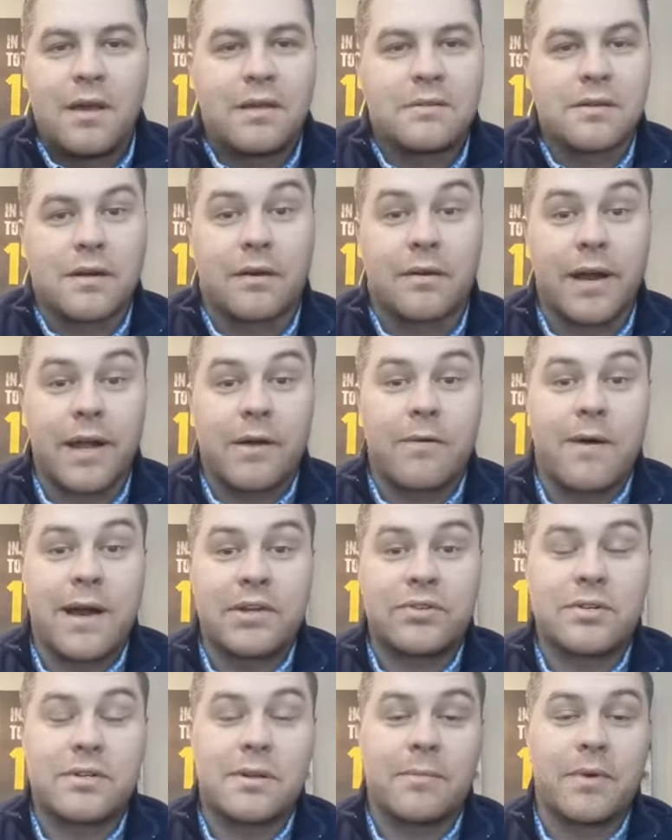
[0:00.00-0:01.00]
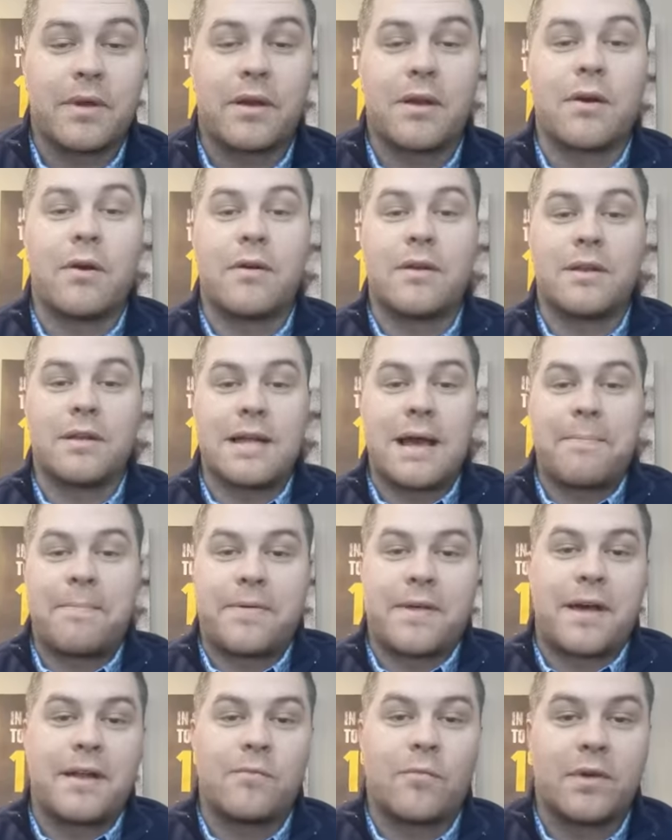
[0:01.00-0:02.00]
It's a great question. I'm going to go in
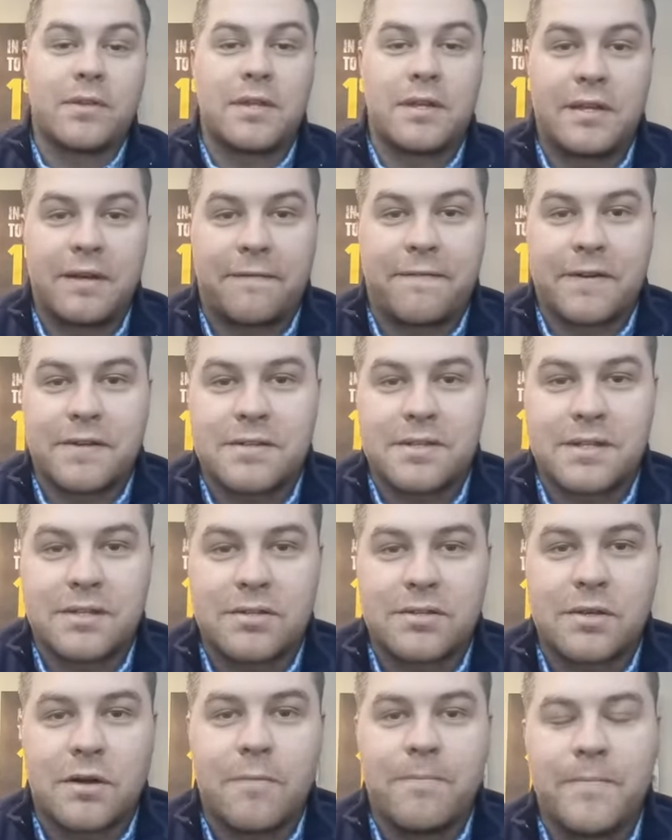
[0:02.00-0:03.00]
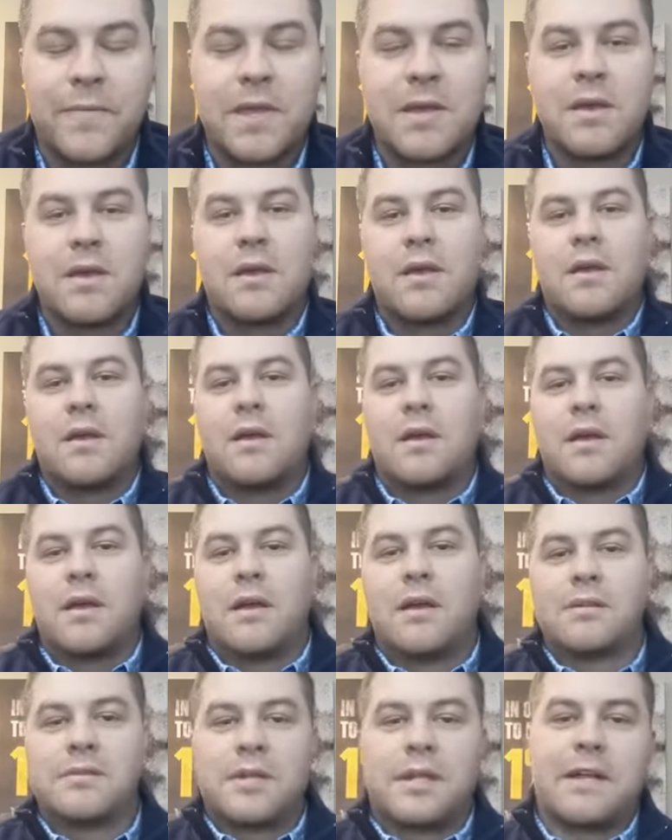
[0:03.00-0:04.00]
depth on what the difference is. So
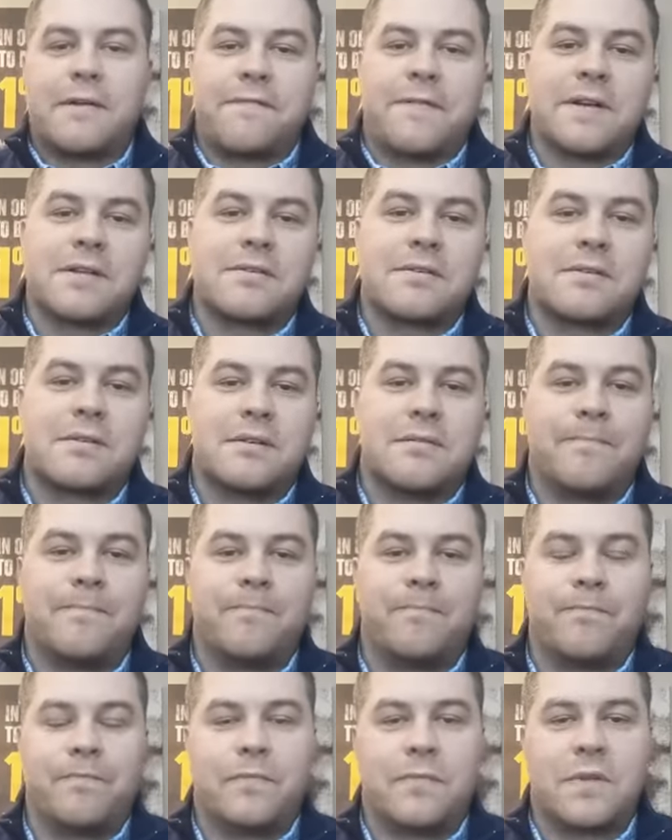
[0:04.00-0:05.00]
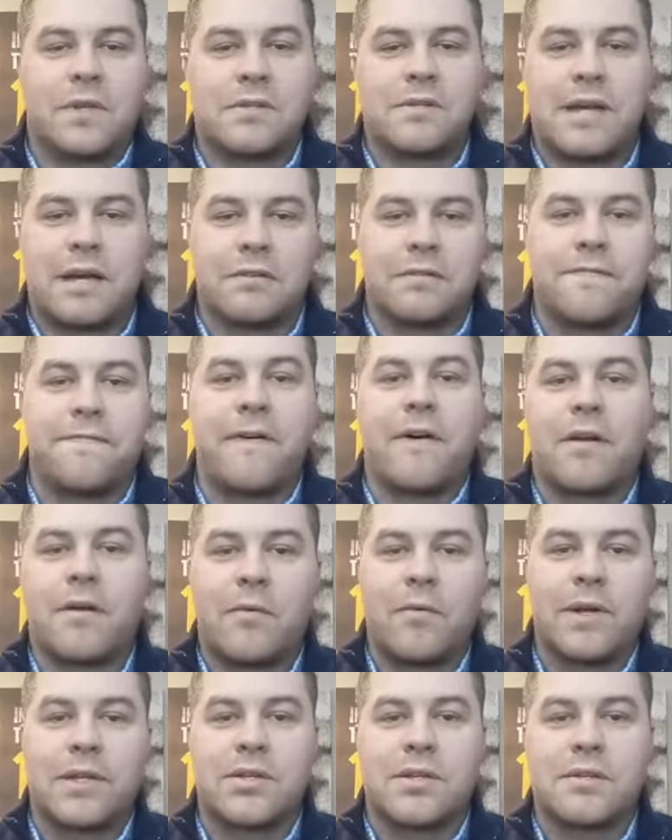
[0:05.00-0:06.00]
here's the difference. The sales
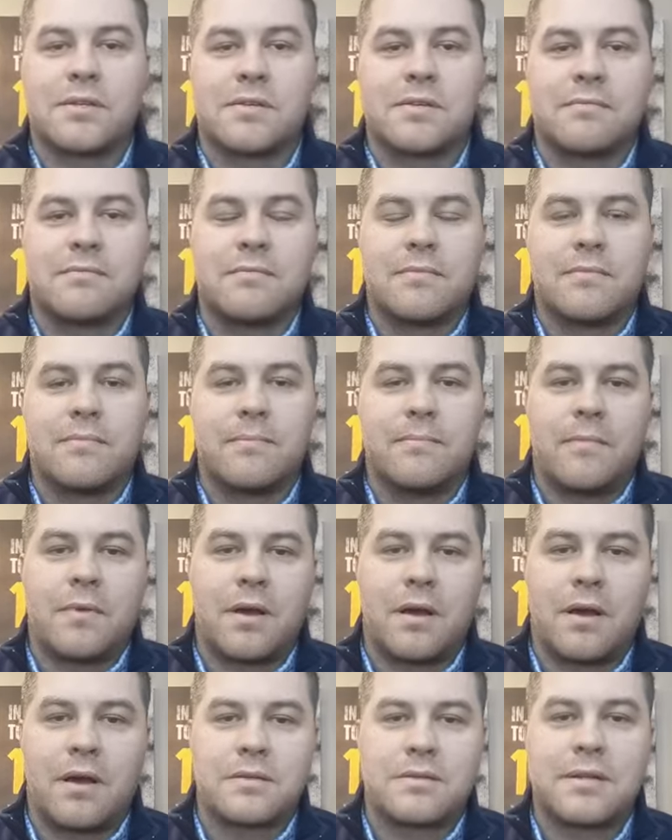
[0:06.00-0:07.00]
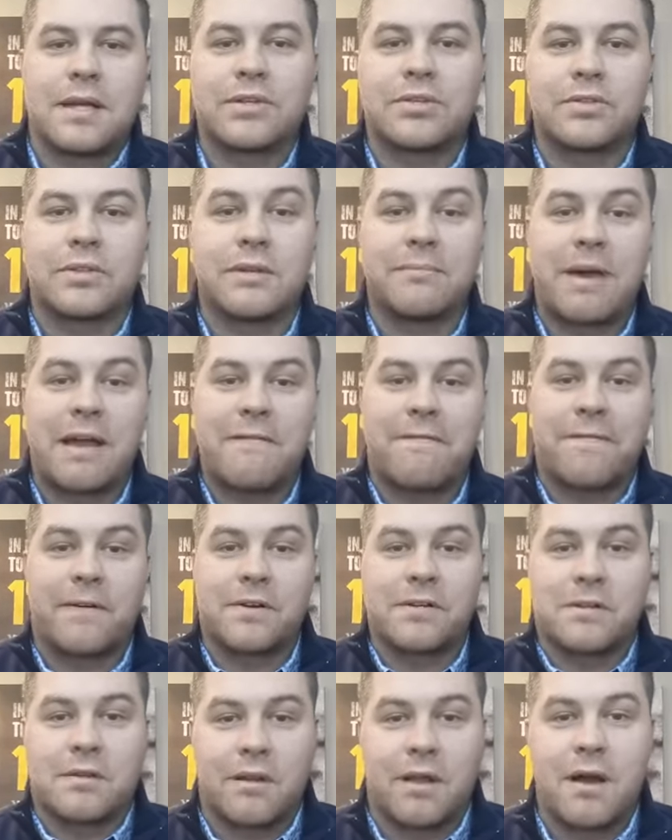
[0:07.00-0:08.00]
funnel, which is essentially my
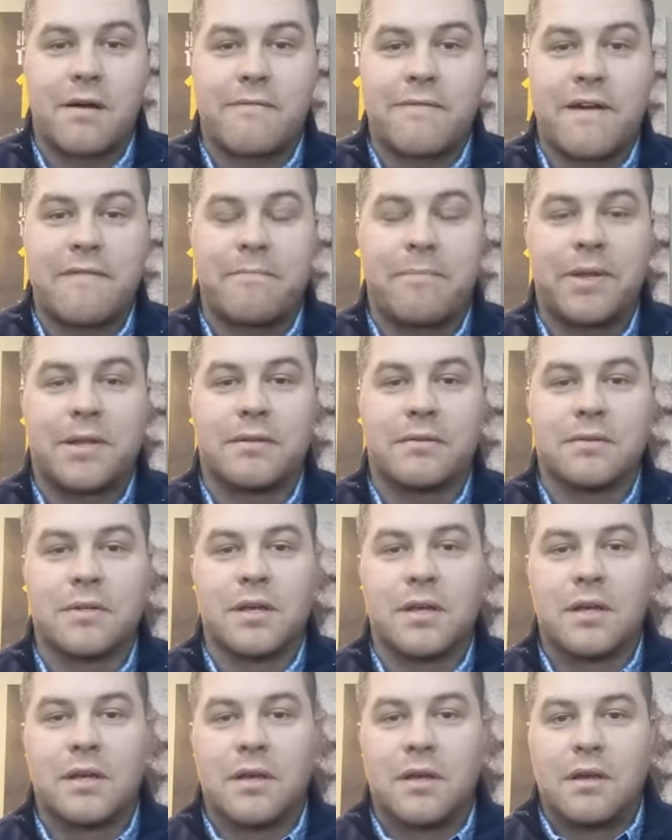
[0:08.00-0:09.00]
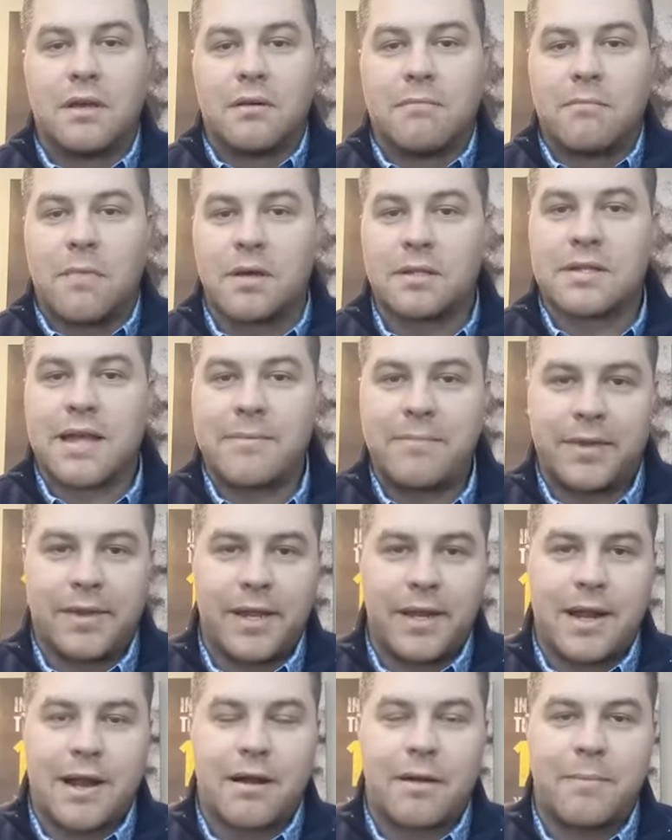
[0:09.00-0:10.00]
first love, I've built
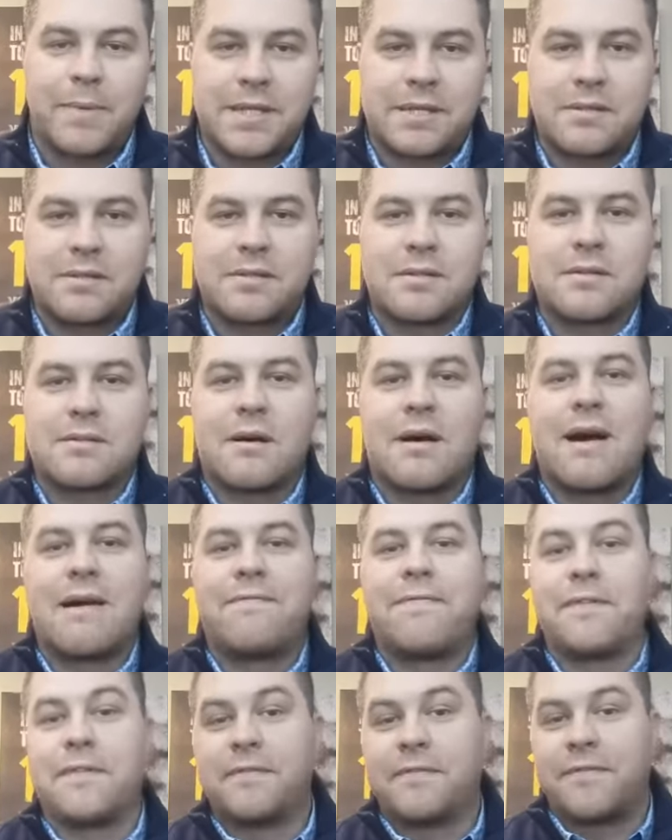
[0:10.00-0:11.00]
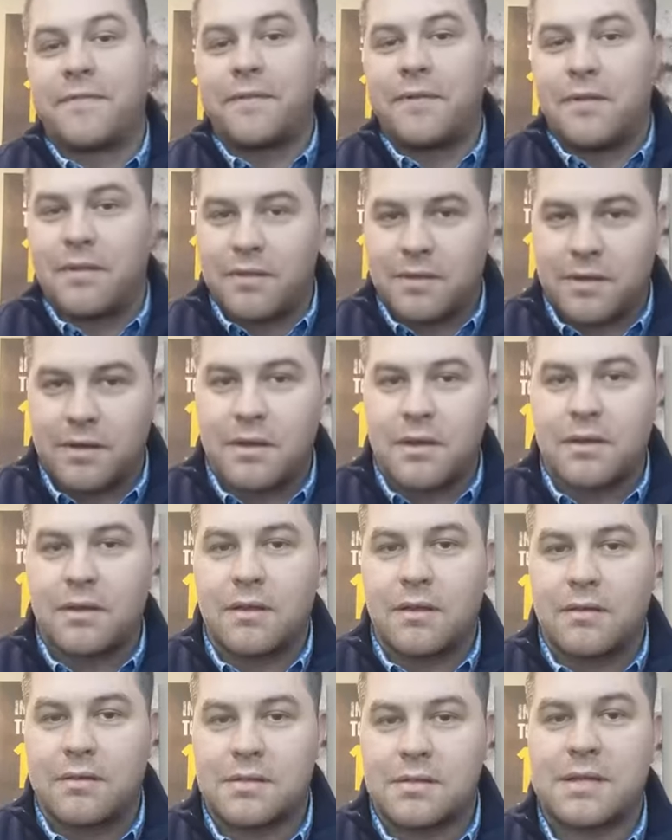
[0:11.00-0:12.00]
multi-million-dollar businesses off of
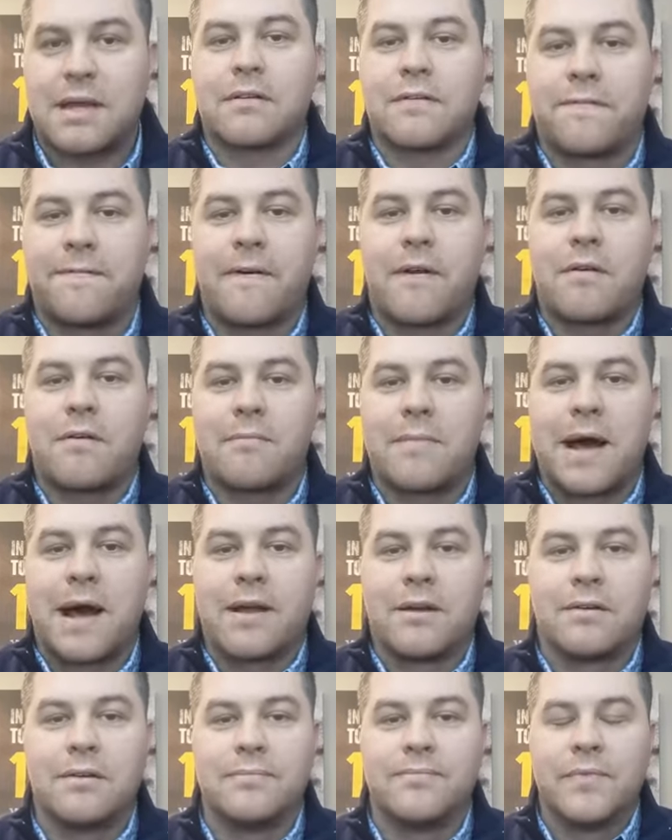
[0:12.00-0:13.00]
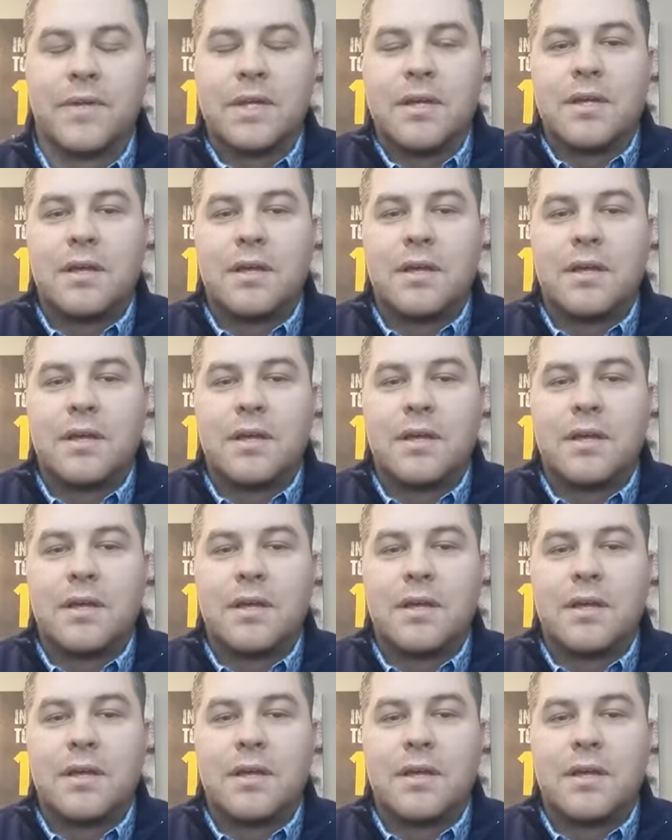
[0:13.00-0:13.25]
the sales funnel model,